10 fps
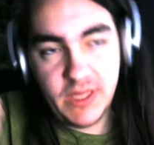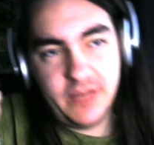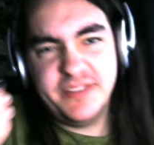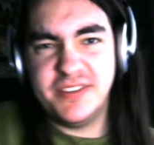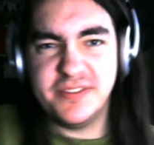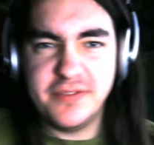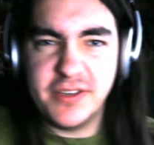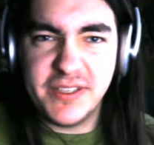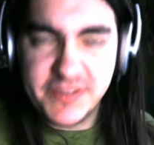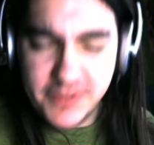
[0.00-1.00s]
Let's just
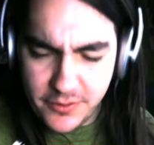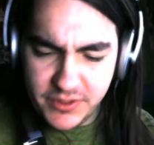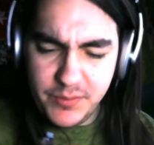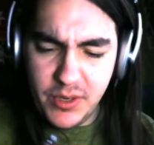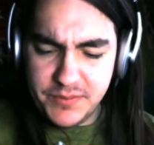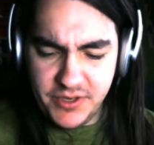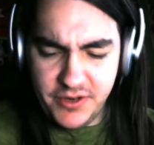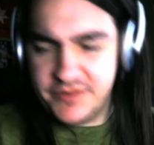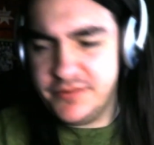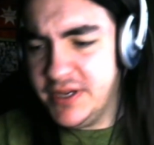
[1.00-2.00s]
fucking start with the Pop
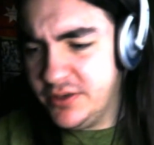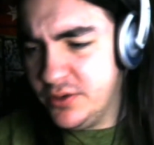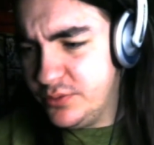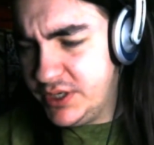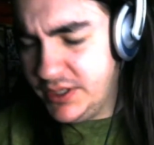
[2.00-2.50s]
Tarts, why don't we?